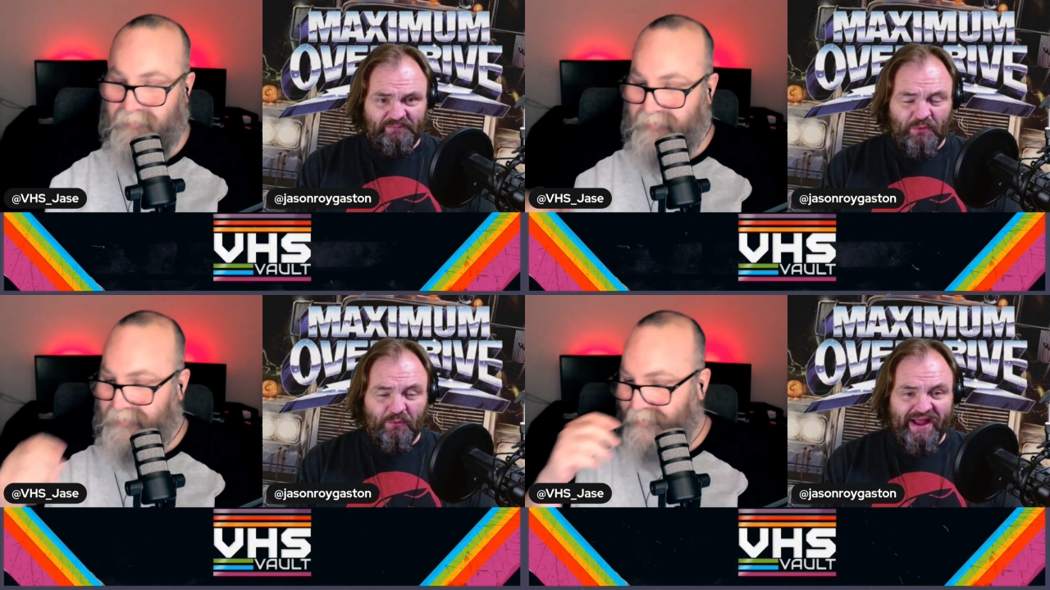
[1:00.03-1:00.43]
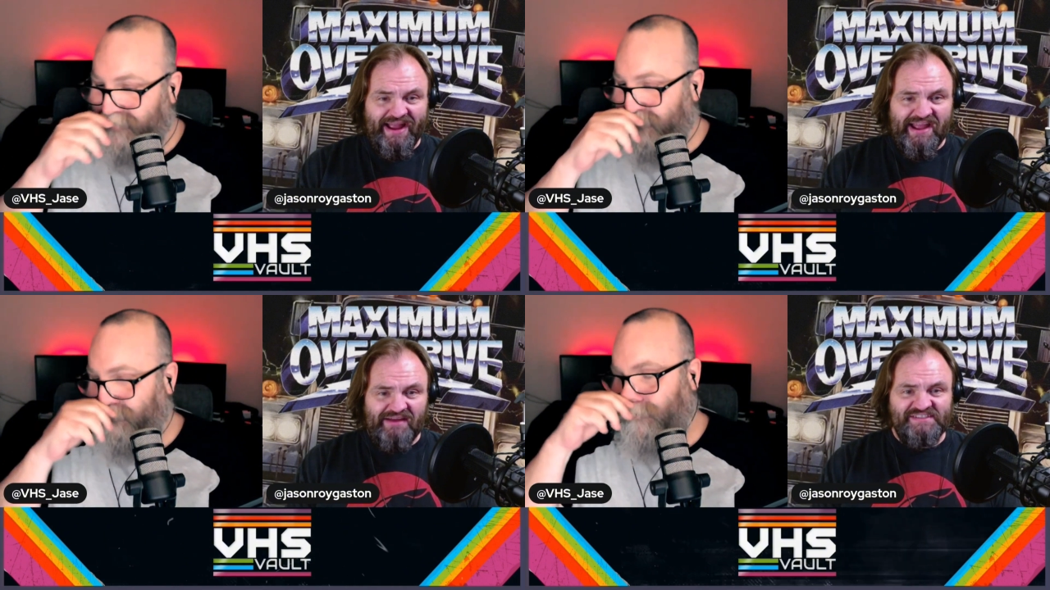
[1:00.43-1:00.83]
Speaker 1: why I
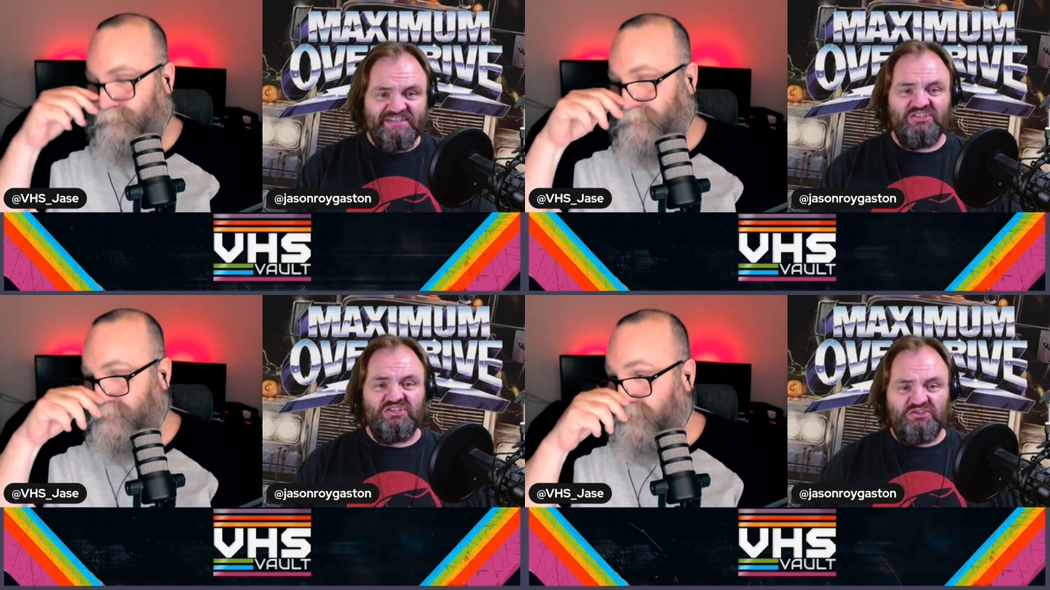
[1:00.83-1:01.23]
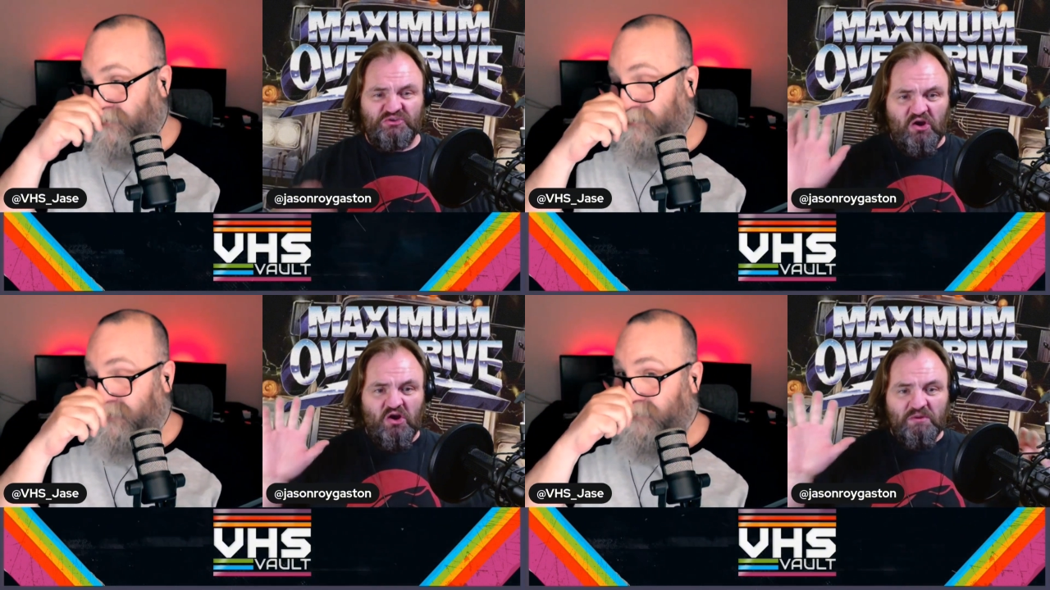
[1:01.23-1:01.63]
have such a
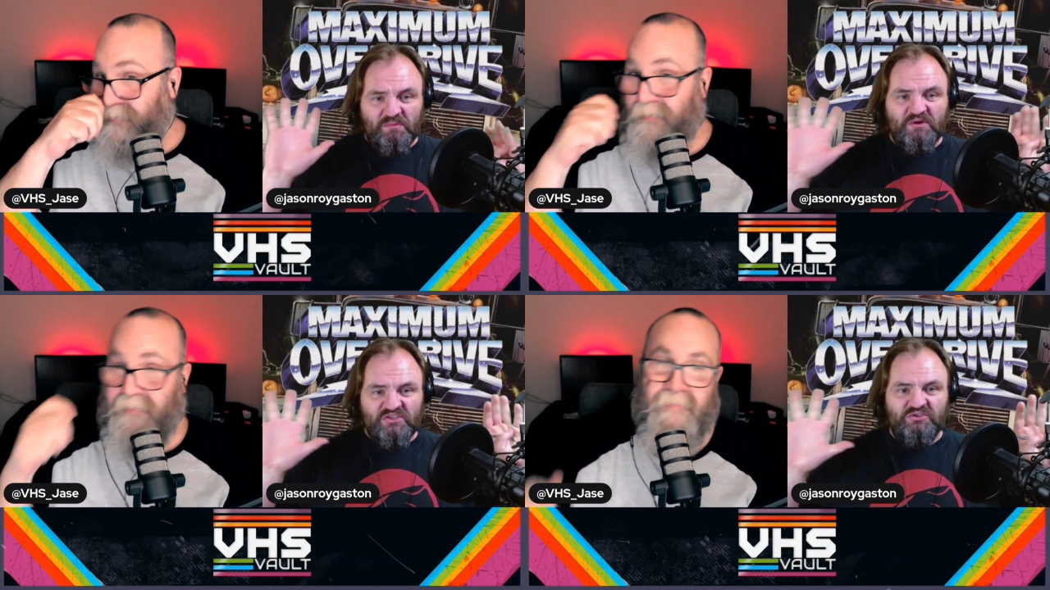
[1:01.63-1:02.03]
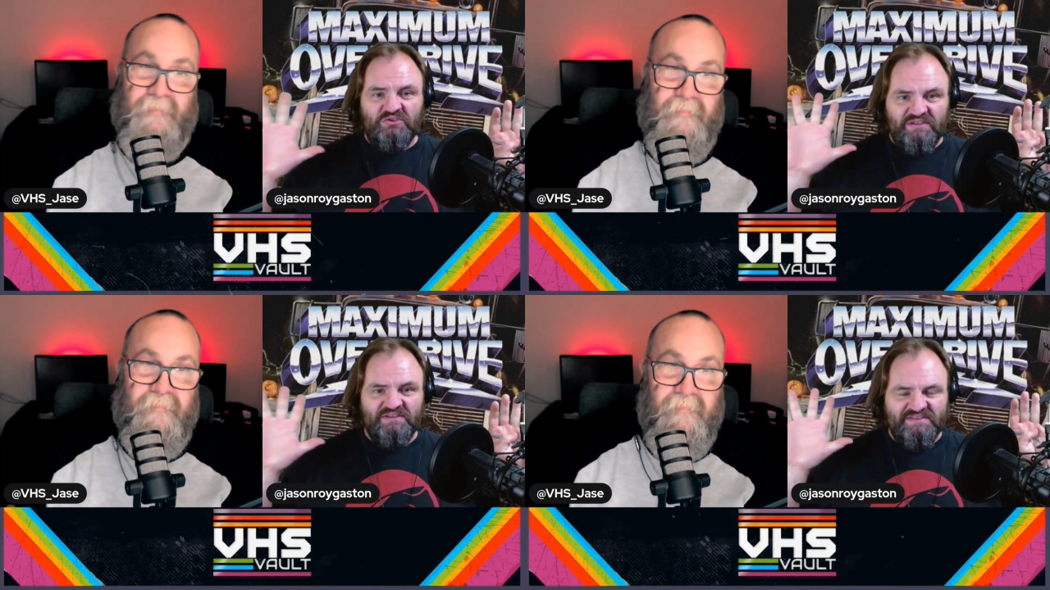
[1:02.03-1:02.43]
strong
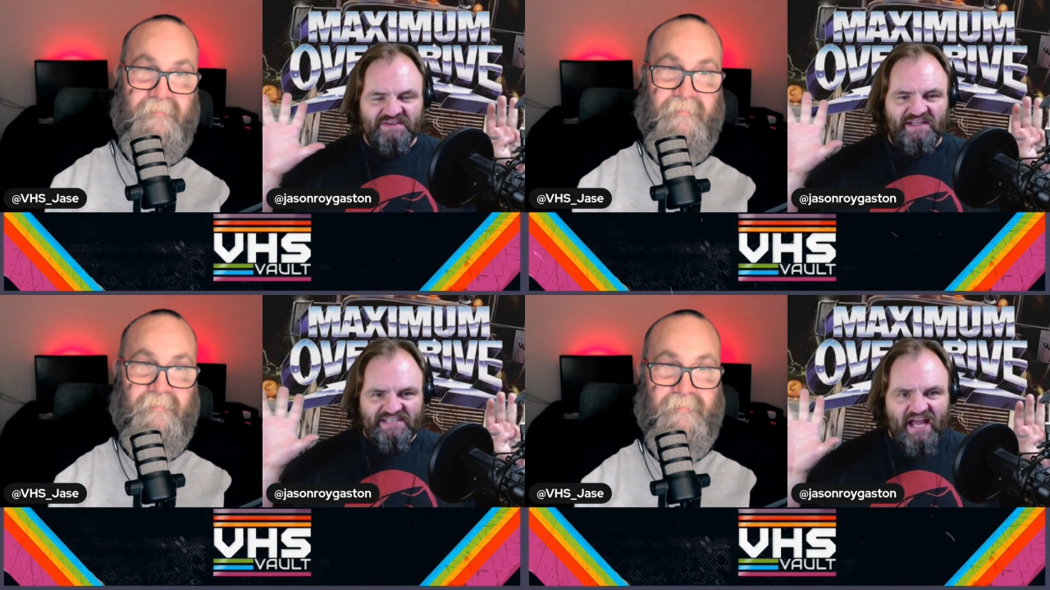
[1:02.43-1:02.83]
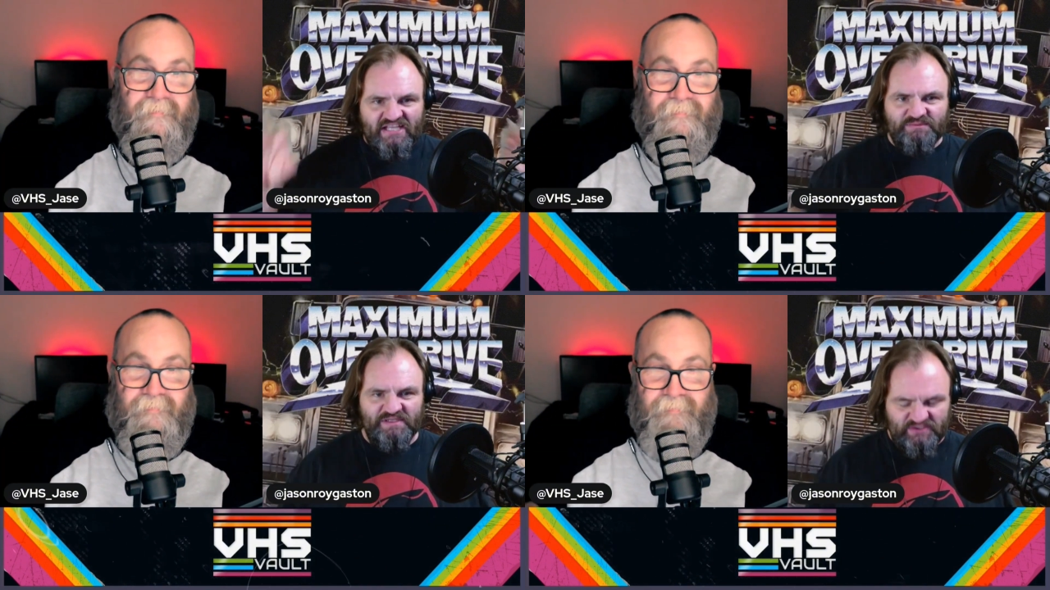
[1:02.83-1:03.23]
emotional
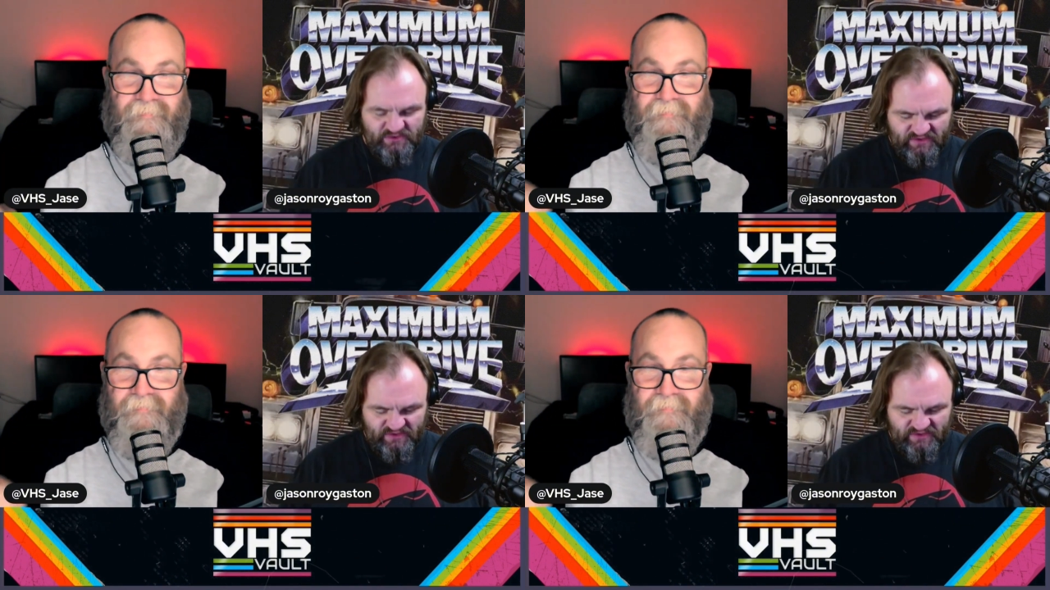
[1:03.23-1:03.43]
attachment to